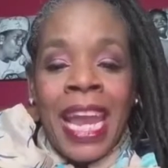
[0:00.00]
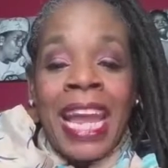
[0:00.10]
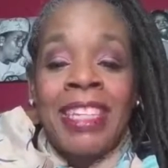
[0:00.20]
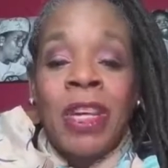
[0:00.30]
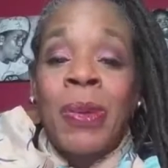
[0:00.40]

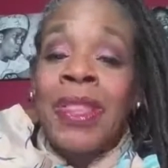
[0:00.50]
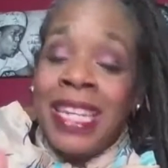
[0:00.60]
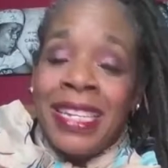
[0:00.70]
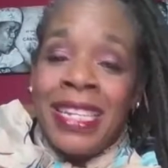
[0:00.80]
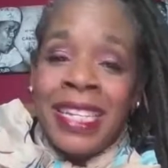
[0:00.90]
And so
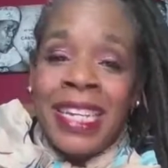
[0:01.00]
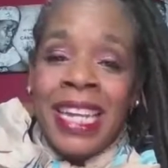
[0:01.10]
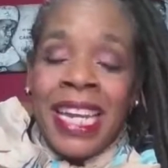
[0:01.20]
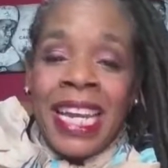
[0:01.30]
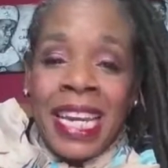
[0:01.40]
this
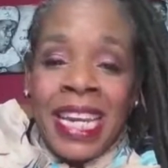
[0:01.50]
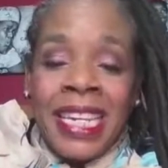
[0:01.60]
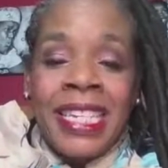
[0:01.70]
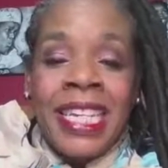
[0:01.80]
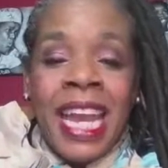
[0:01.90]

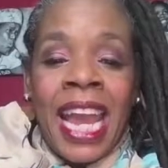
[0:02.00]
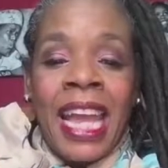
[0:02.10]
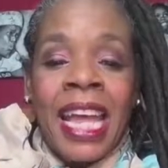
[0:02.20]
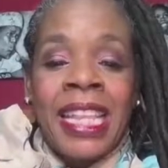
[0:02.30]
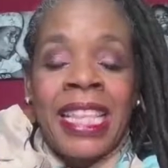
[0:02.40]
is
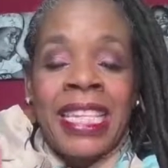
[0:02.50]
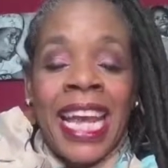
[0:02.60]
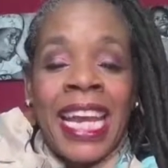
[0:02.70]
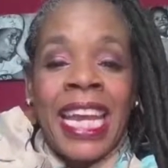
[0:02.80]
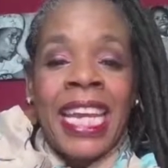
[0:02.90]
the
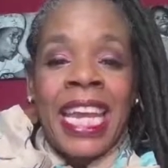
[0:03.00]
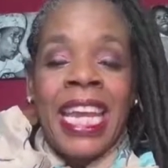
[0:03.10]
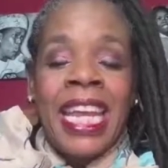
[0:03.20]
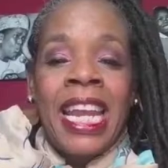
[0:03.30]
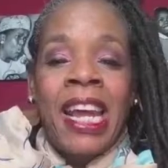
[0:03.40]
second
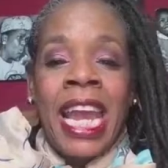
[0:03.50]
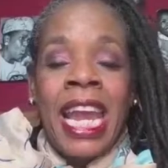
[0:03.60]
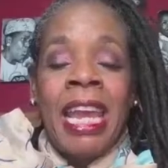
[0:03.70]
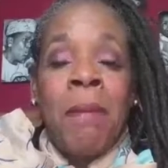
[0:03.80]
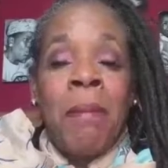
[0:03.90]
in
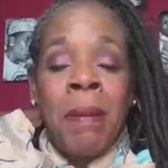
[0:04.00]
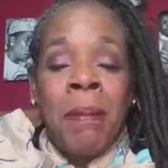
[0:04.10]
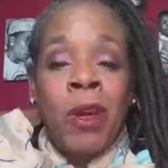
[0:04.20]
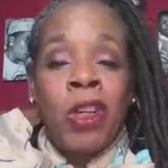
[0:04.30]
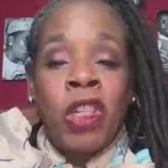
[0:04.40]
a
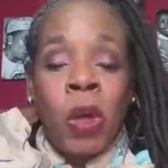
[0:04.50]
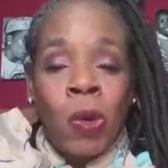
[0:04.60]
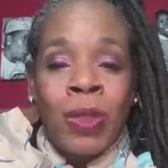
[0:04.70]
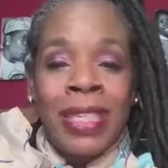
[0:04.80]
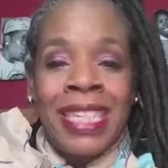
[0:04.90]
members
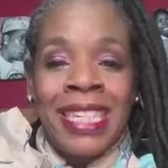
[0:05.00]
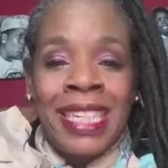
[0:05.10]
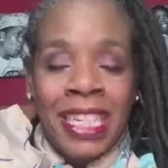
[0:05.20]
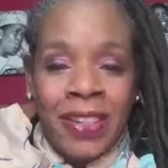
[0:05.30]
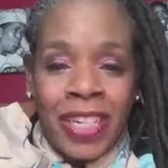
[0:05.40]
only
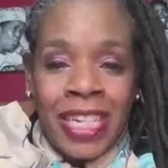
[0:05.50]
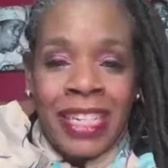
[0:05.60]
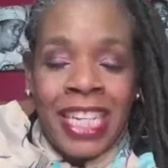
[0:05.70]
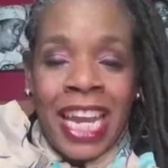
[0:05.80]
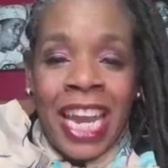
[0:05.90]
series.